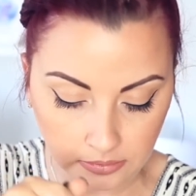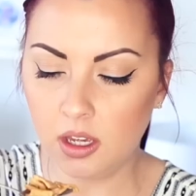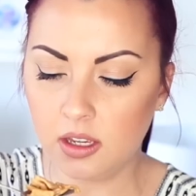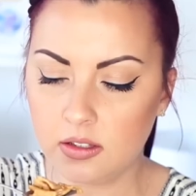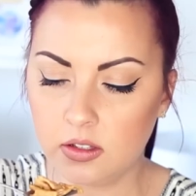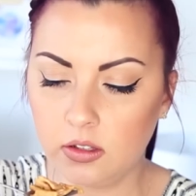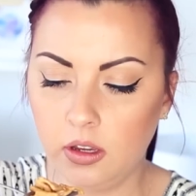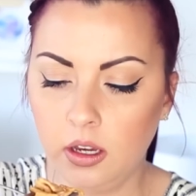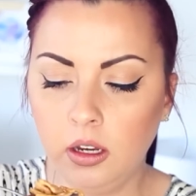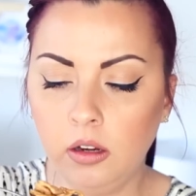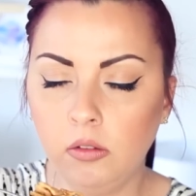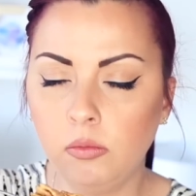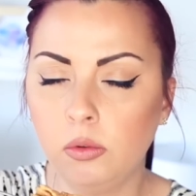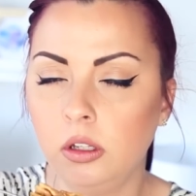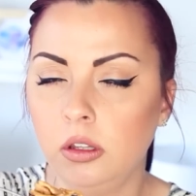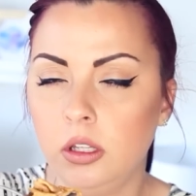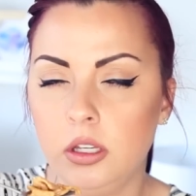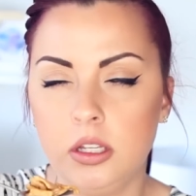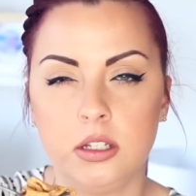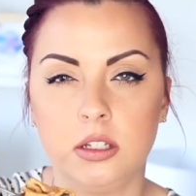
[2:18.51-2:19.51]
It's like a
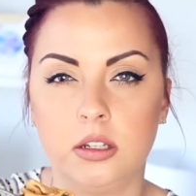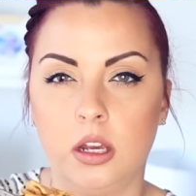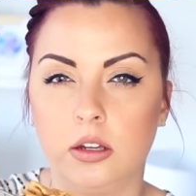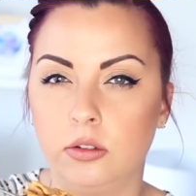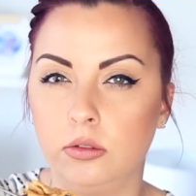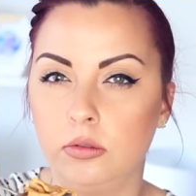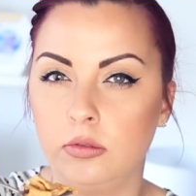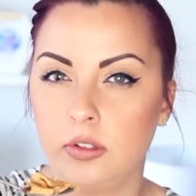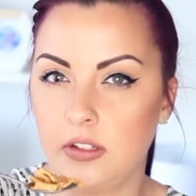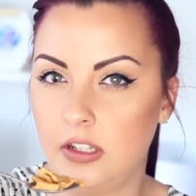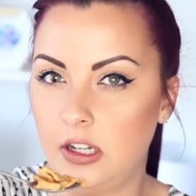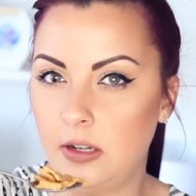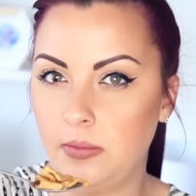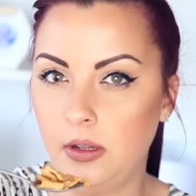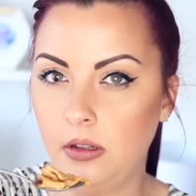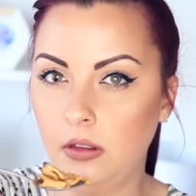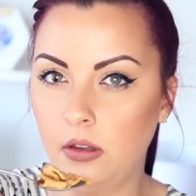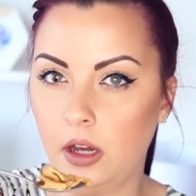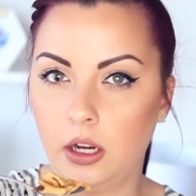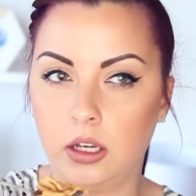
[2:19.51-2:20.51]
really subtle
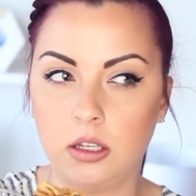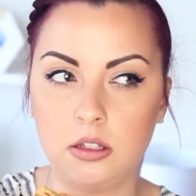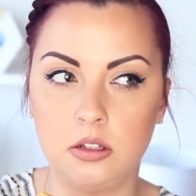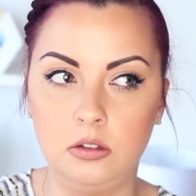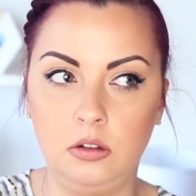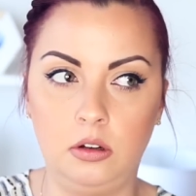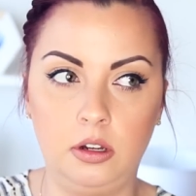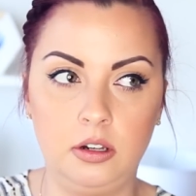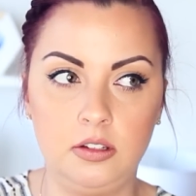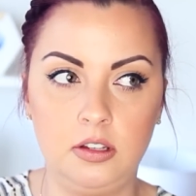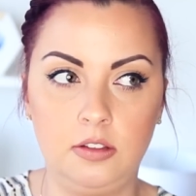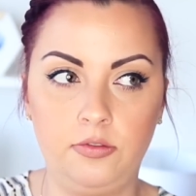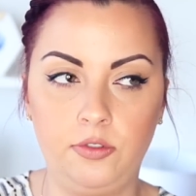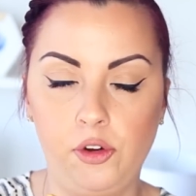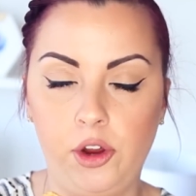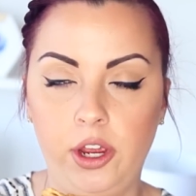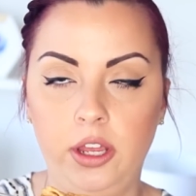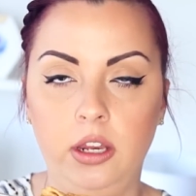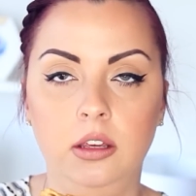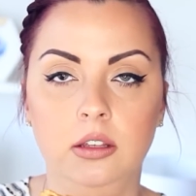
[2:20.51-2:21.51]
cinnamon. Like it's not as if
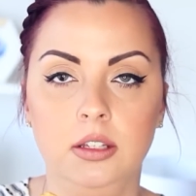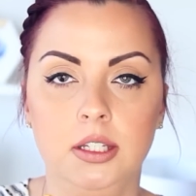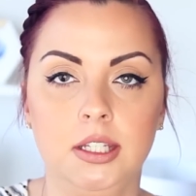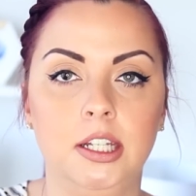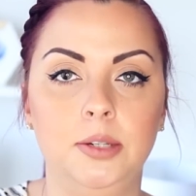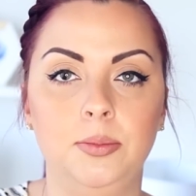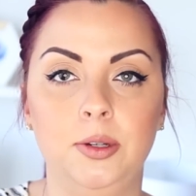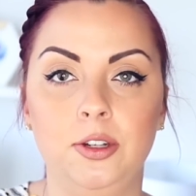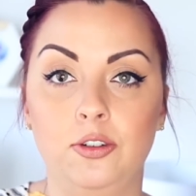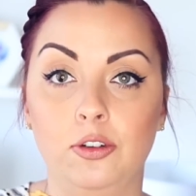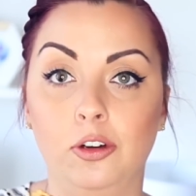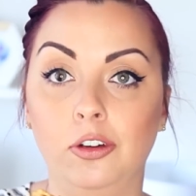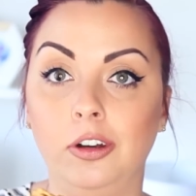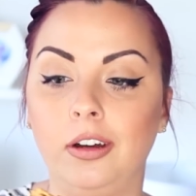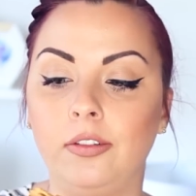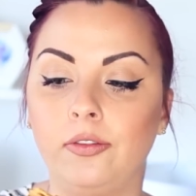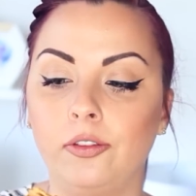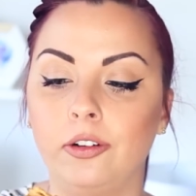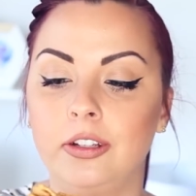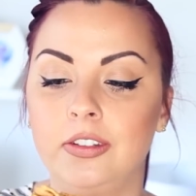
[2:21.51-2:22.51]
you're eating a cinnamon
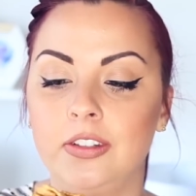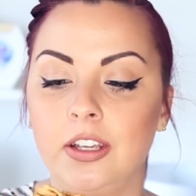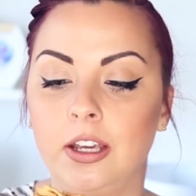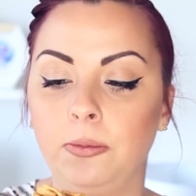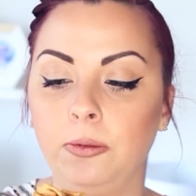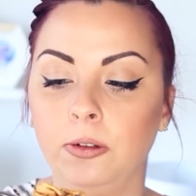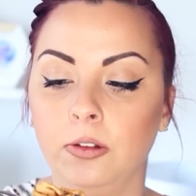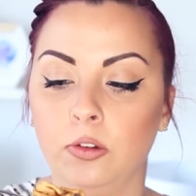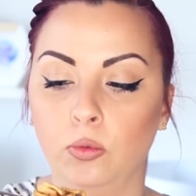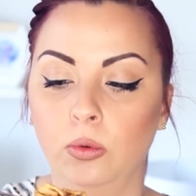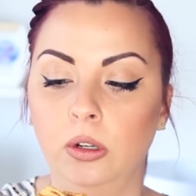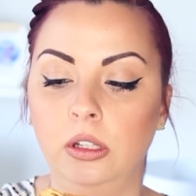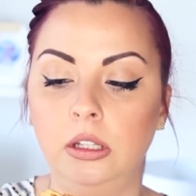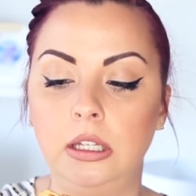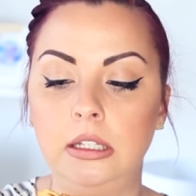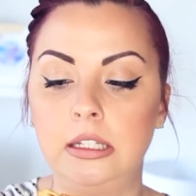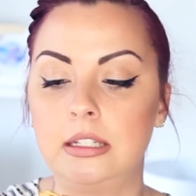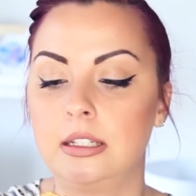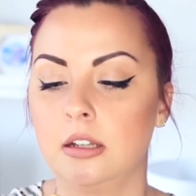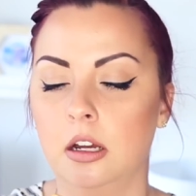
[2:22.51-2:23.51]
donut, for example. It's
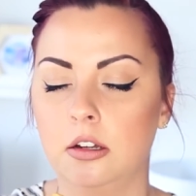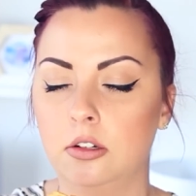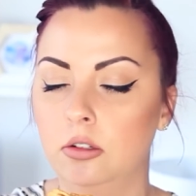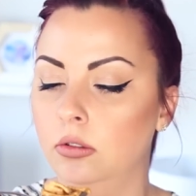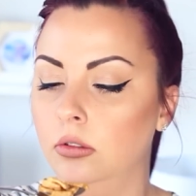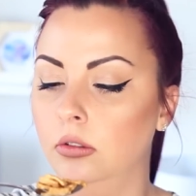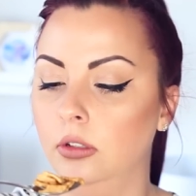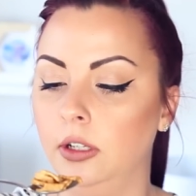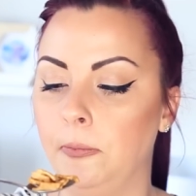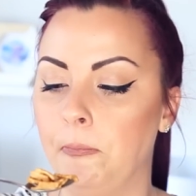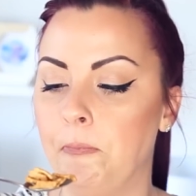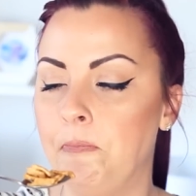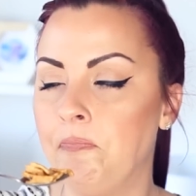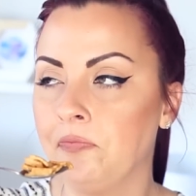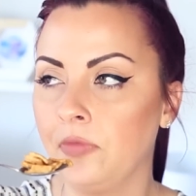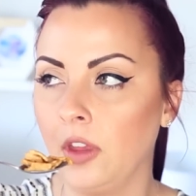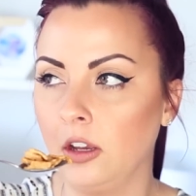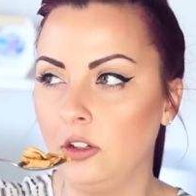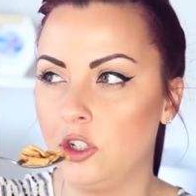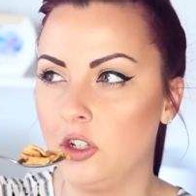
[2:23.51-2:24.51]
really subtle and
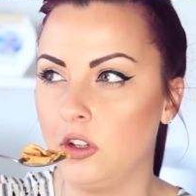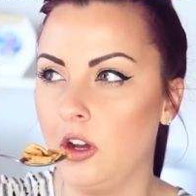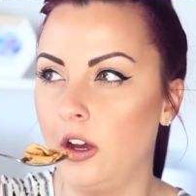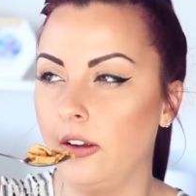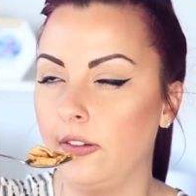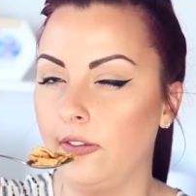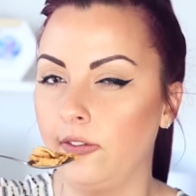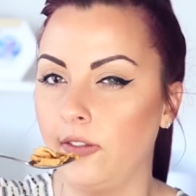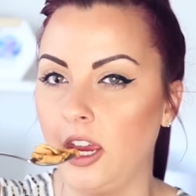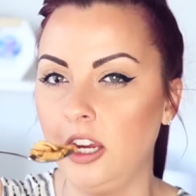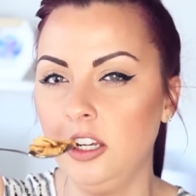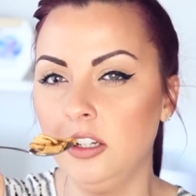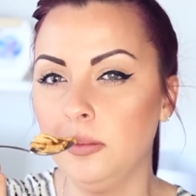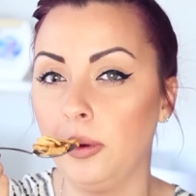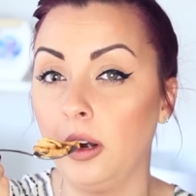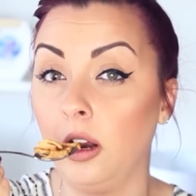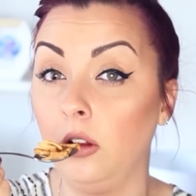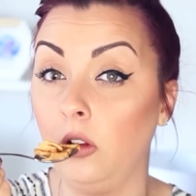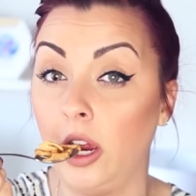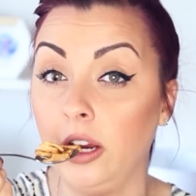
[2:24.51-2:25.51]
just kind of faint,
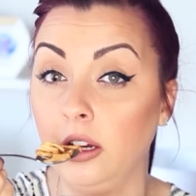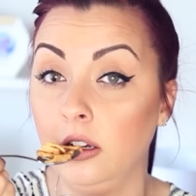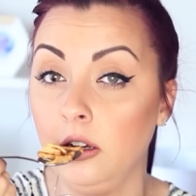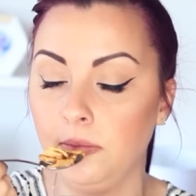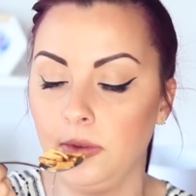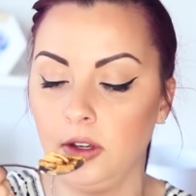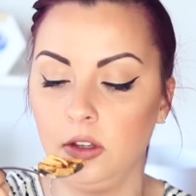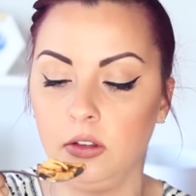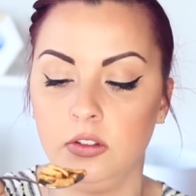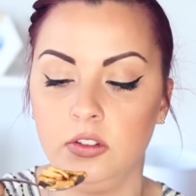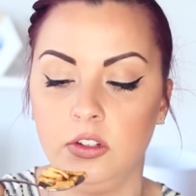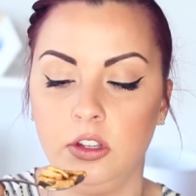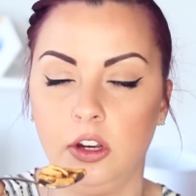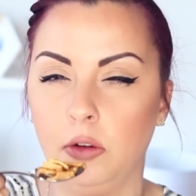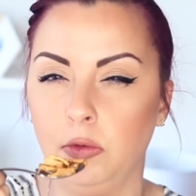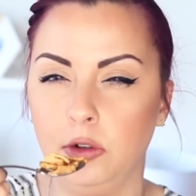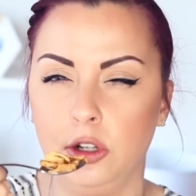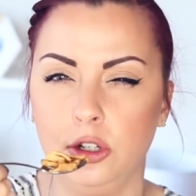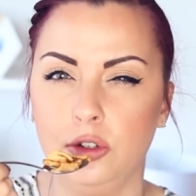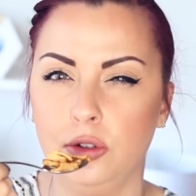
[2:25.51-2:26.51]
but I like it because you
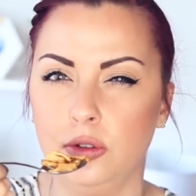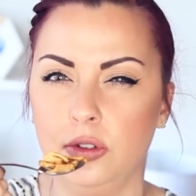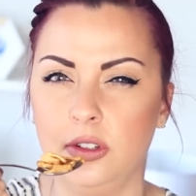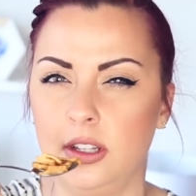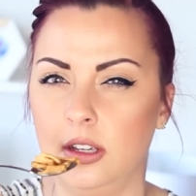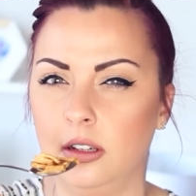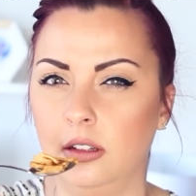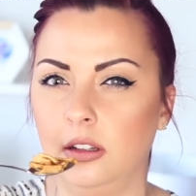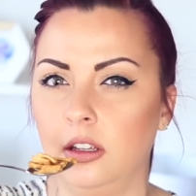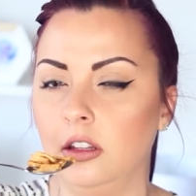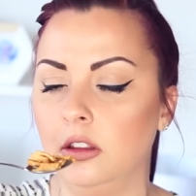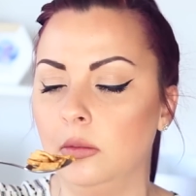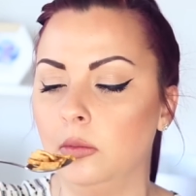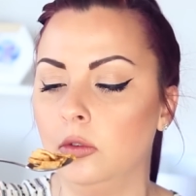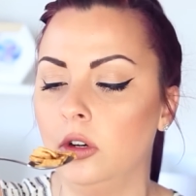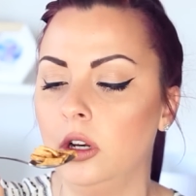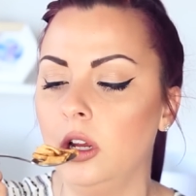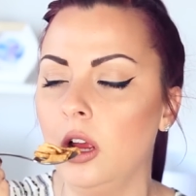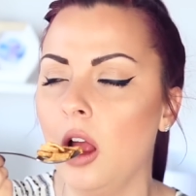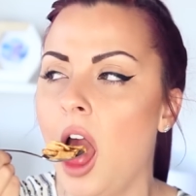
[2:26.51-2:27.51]
don't want it too sickly in the
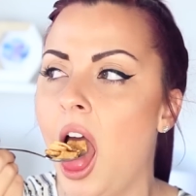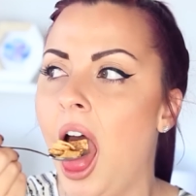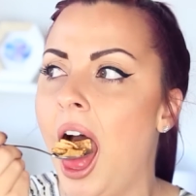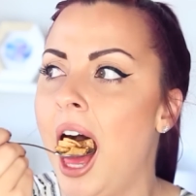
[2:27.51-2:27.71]
morning.